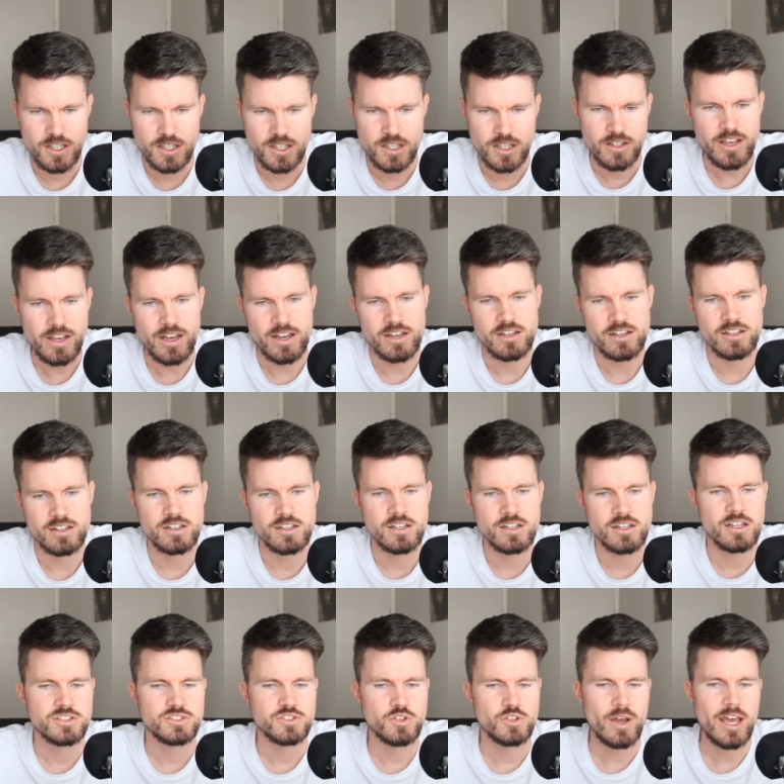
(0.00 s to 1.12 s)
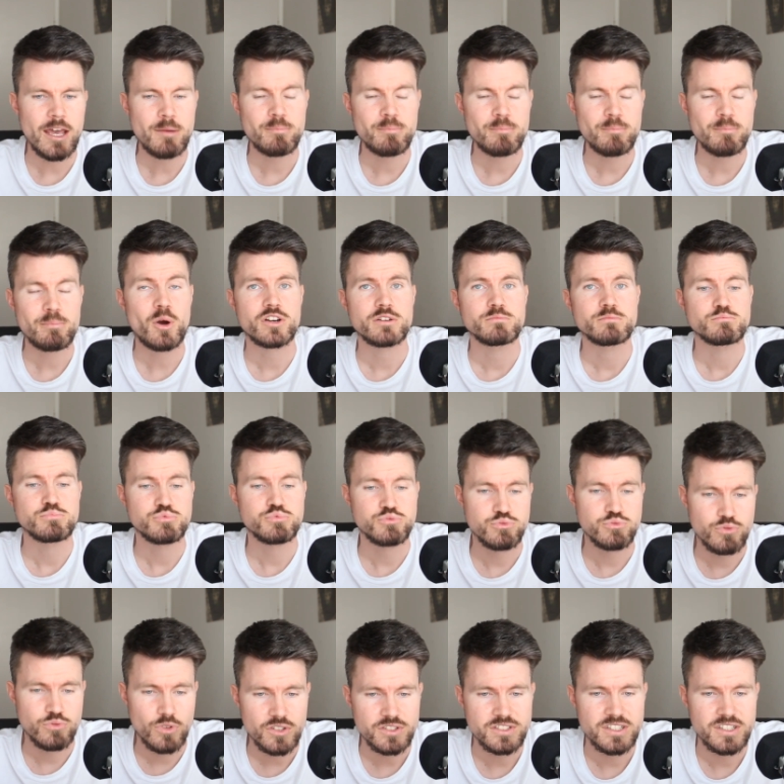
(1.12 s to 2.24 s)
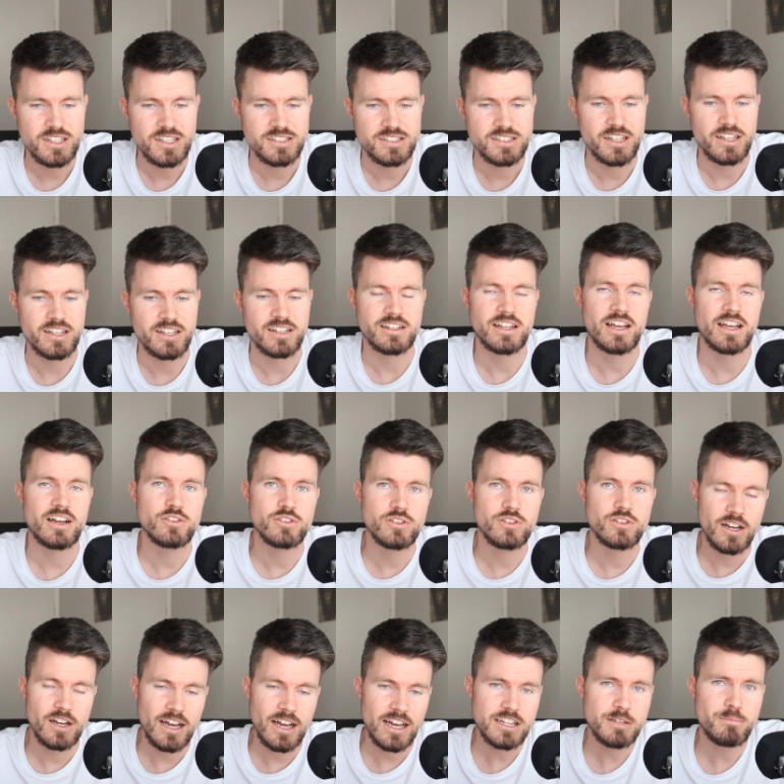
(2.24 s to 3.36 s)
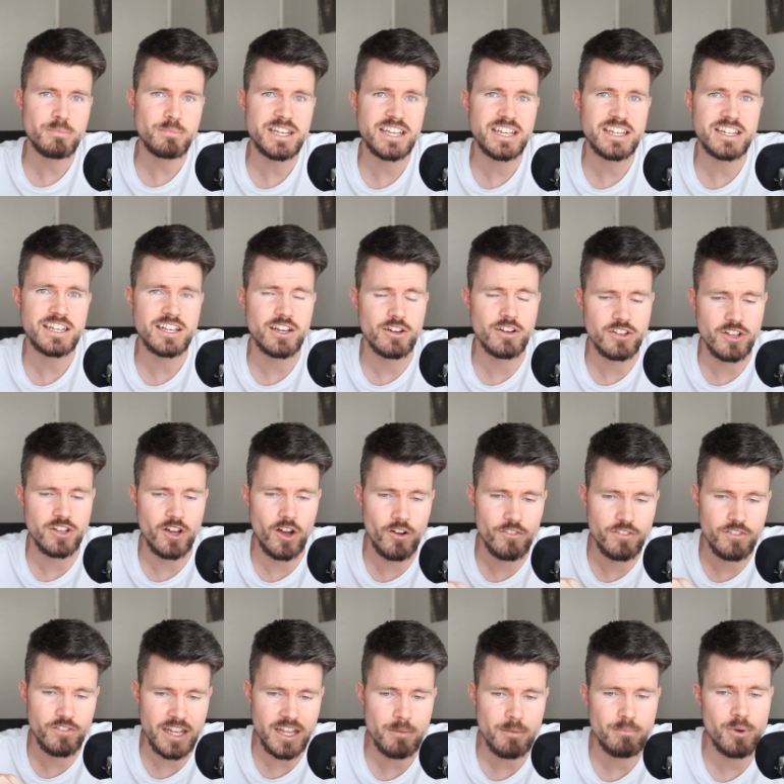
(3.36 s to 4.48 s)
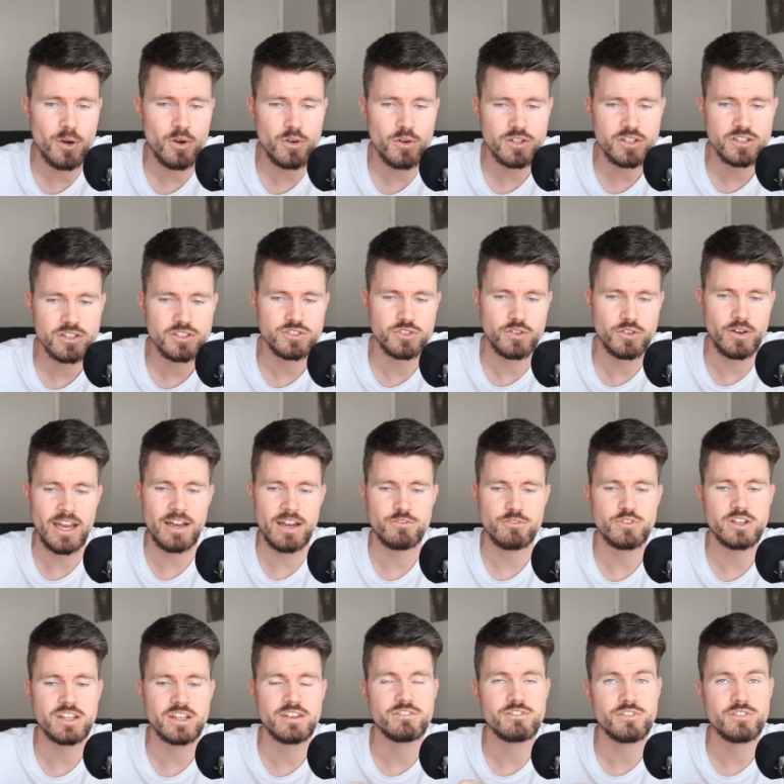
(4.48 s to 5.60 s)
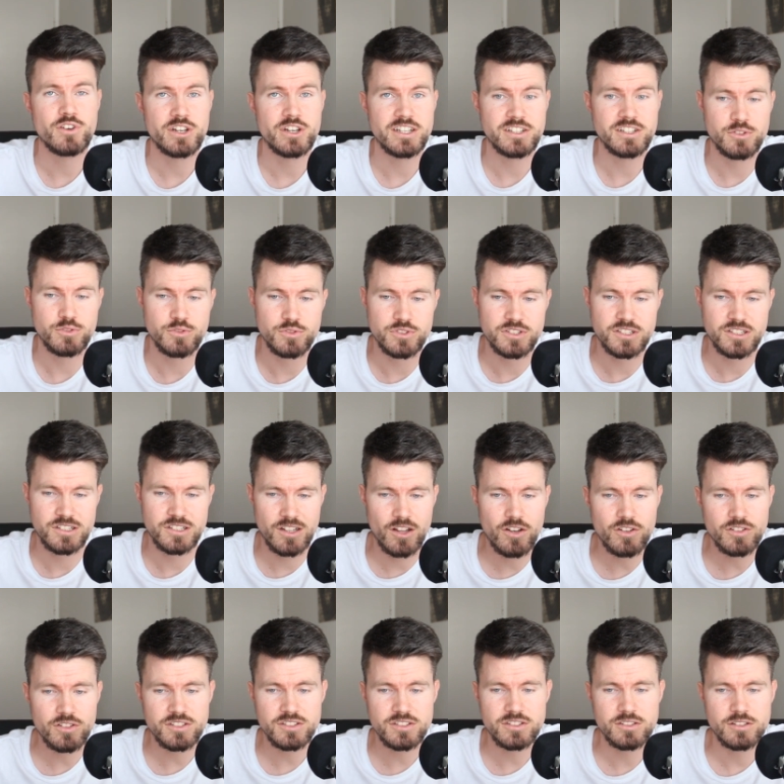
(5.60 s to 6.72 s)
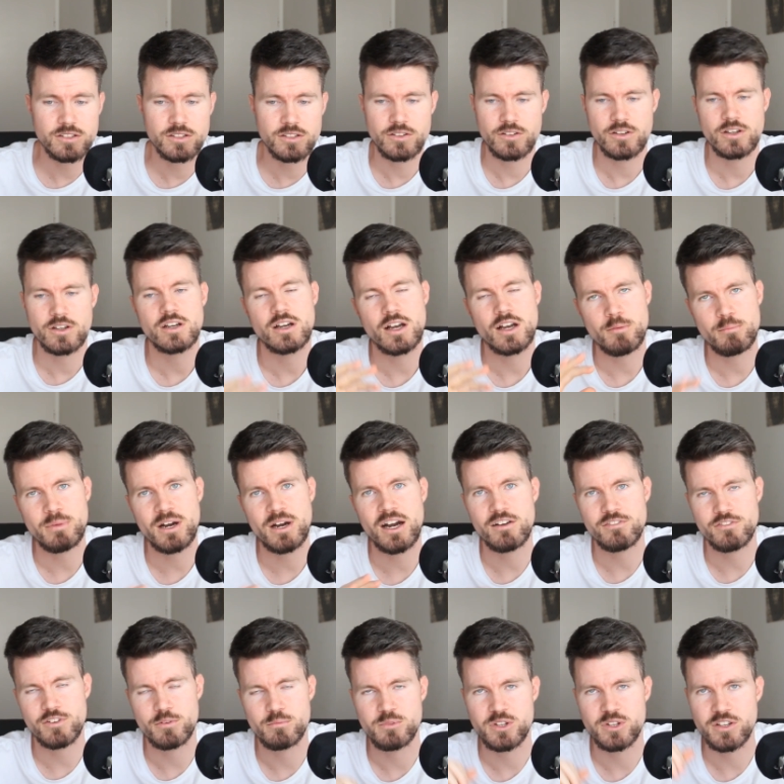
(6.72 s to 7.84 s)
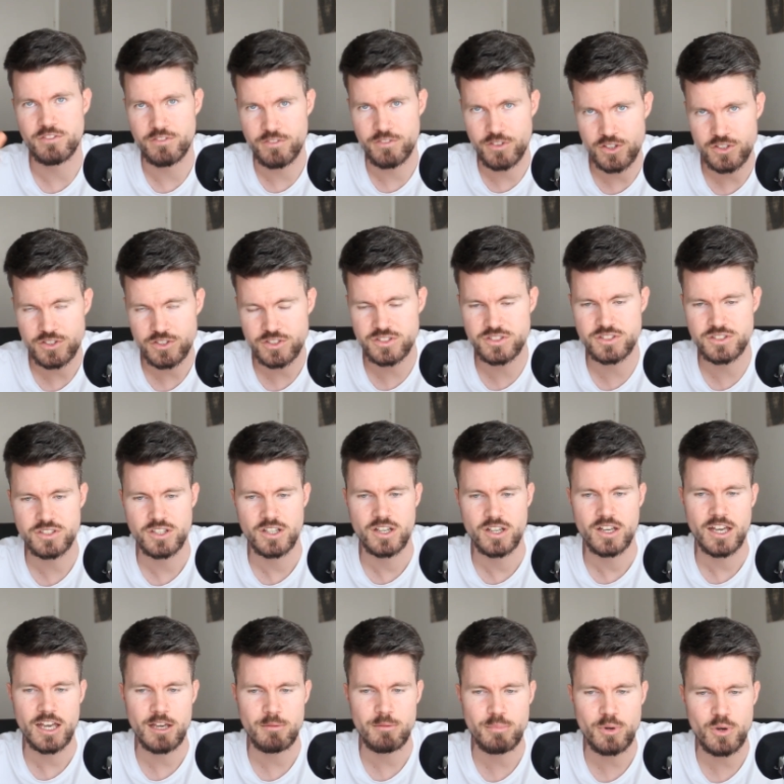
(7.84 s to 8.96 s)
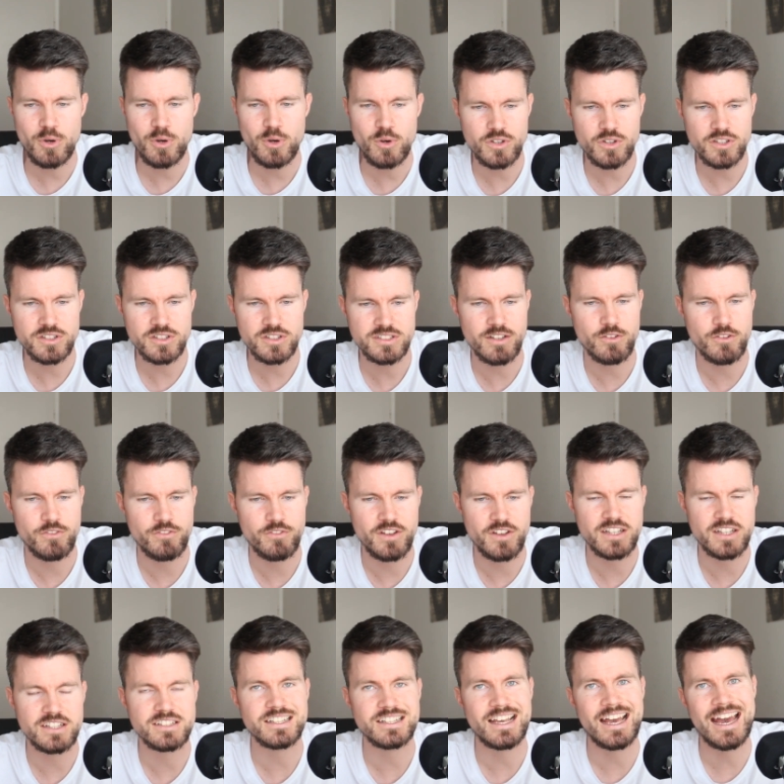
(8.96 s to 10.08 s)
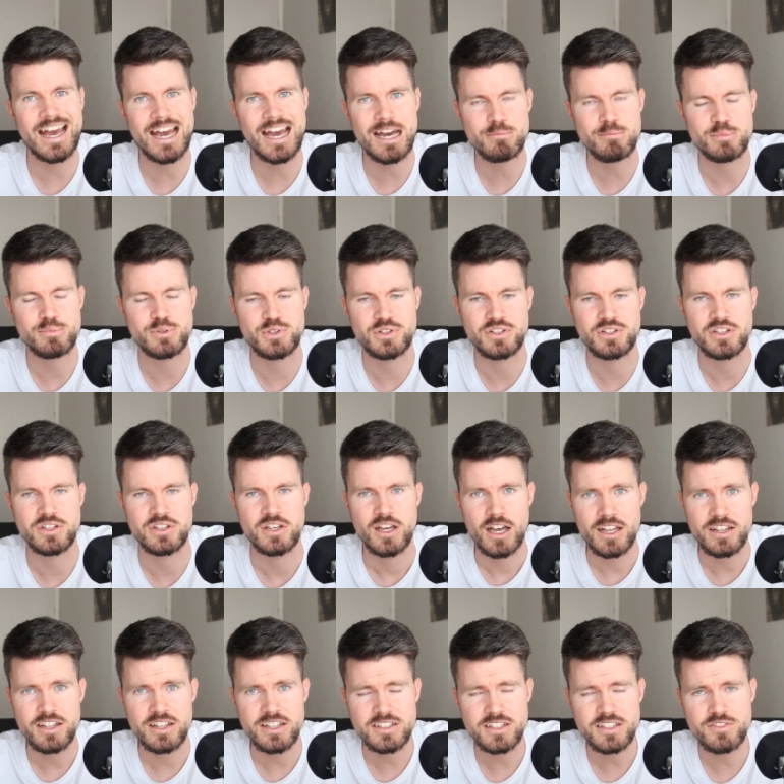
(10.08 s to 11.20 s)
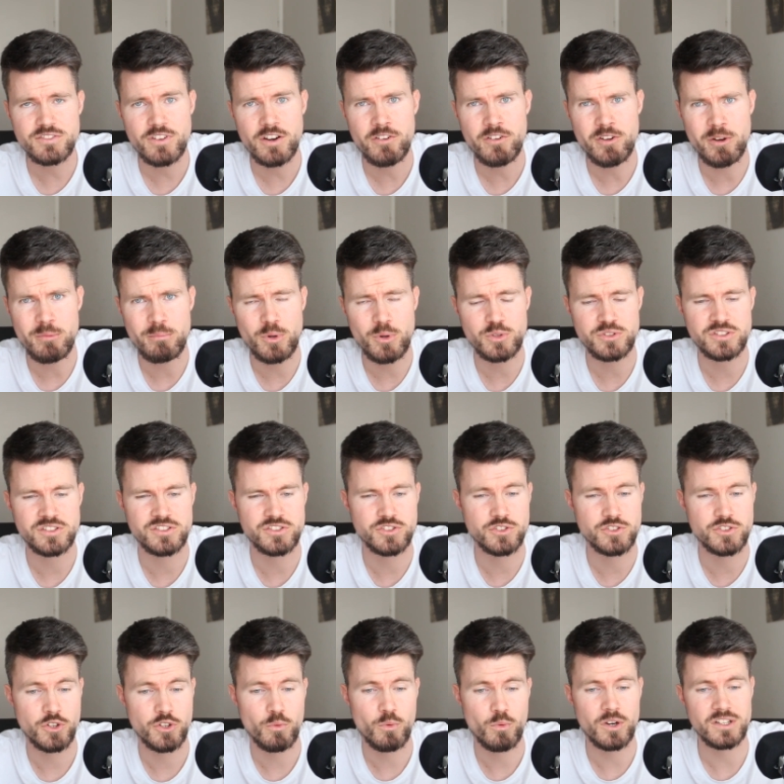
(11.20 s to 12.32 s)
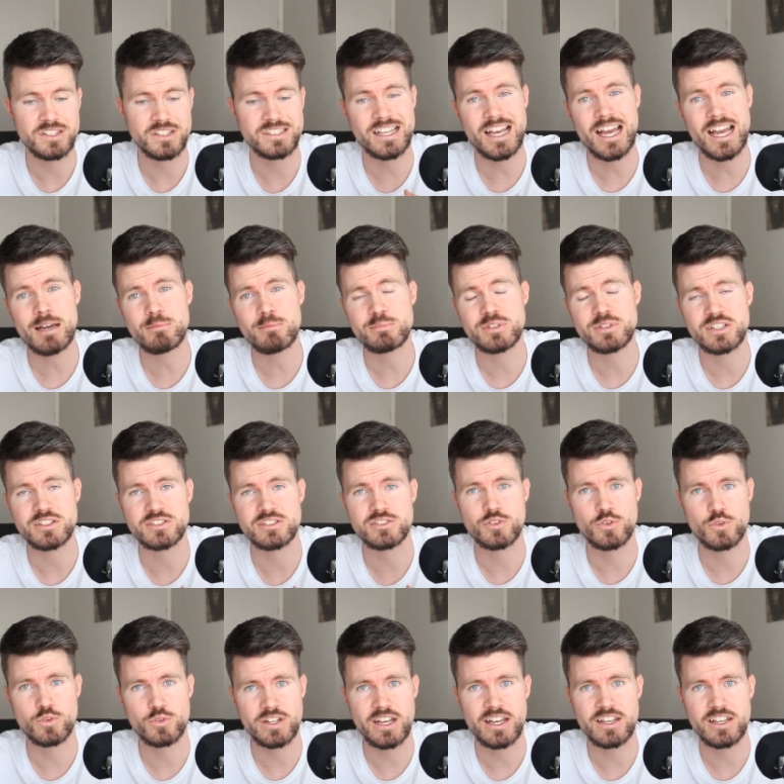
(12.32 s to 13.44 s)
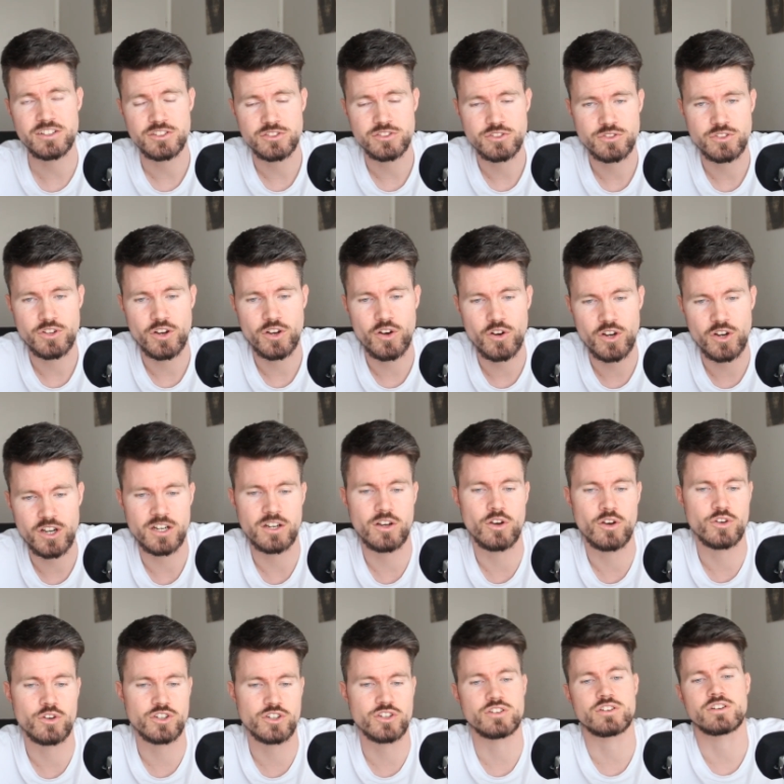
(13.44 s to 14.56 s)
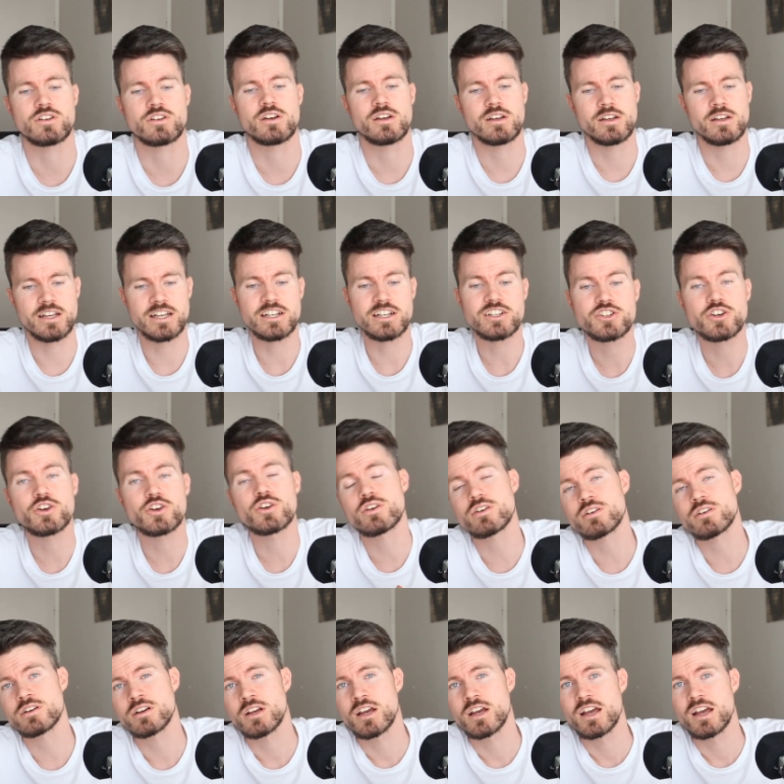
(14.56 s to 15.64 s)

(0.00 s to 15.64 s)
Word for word: yeah, so epoch processing. Now at the beginning of an epoch, so every 32 slots, apart from the first epoch, several things happen. And this is very important to know what is happening so that you do not uh, occur, incur